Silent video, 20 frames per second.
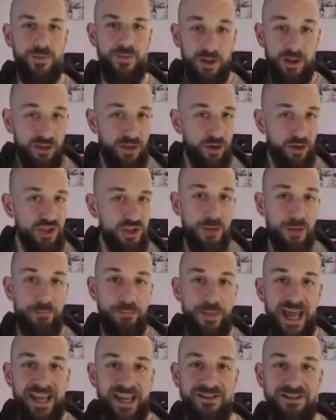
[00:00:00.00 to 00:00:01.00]
So I jumped
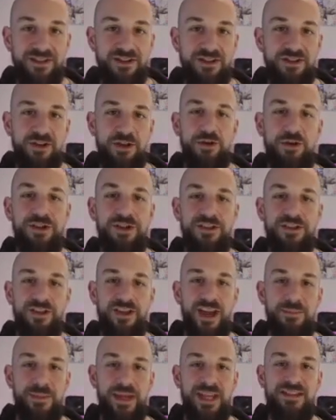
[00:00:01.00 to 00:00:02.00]
back into Todoist.
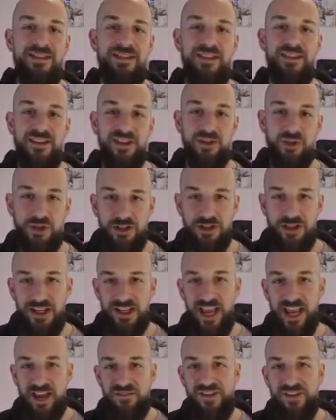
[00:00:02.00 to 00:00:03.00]
I made the decision to
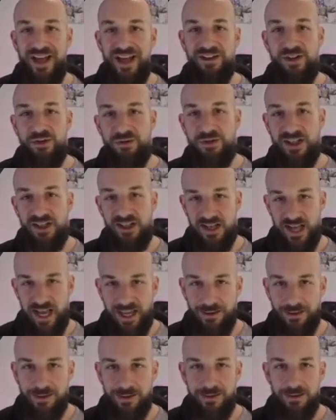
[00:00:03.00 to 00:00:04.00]
get value
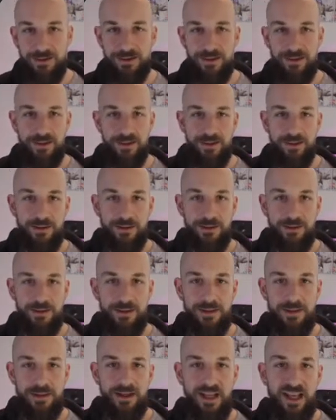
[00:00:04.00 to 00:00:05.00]
today,
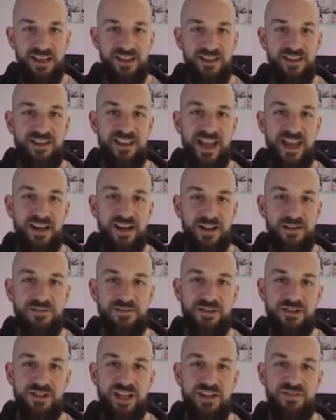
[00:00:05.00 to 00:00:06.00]
instead
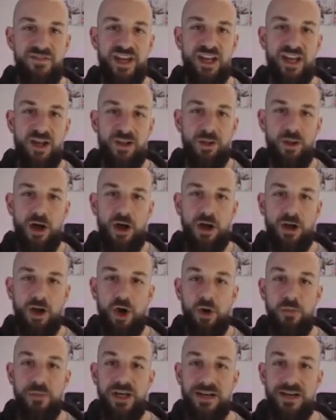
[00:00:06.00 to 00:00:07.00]
of leaving a long
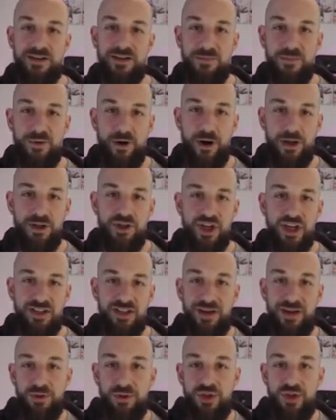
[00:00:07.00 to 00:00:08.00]
open-ended project
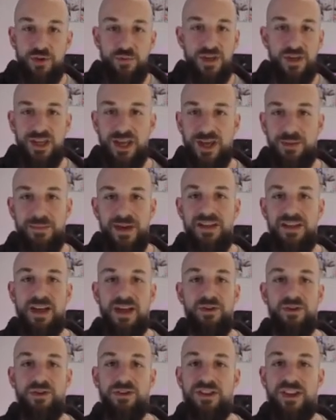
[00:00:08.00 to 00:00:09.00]
that would just become
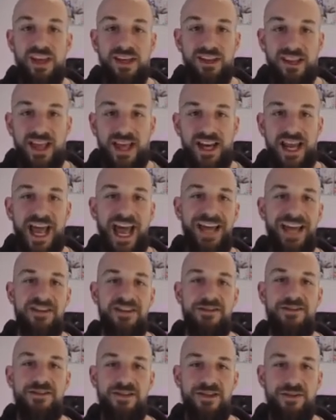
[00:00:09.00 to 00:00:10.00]
another thing that added to